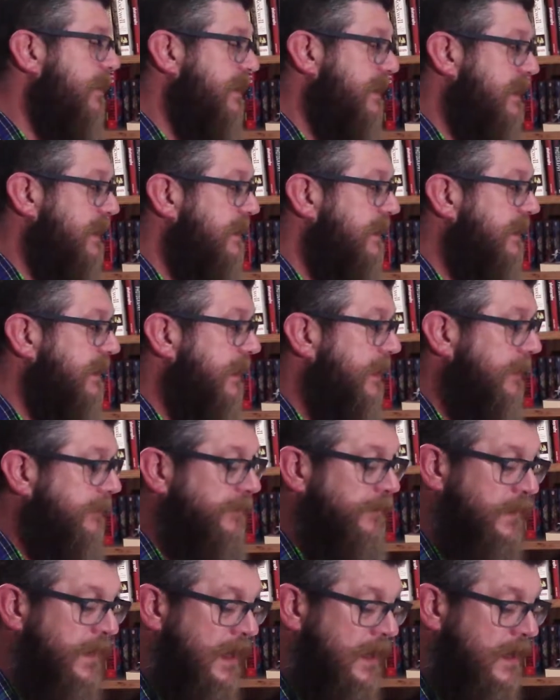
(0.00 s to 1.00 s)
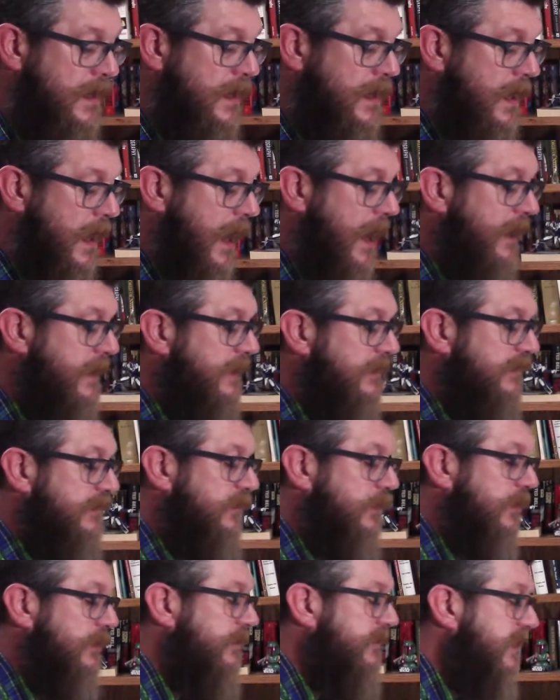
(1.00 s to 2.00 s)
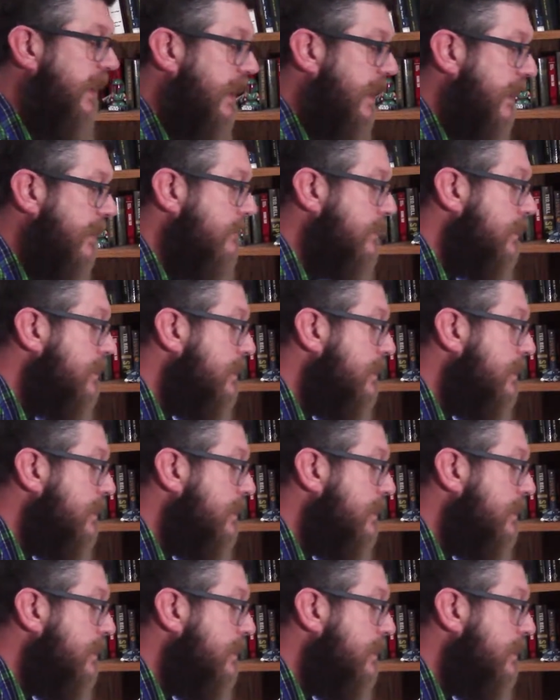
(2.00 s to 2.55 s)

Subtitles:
anything? And it took time.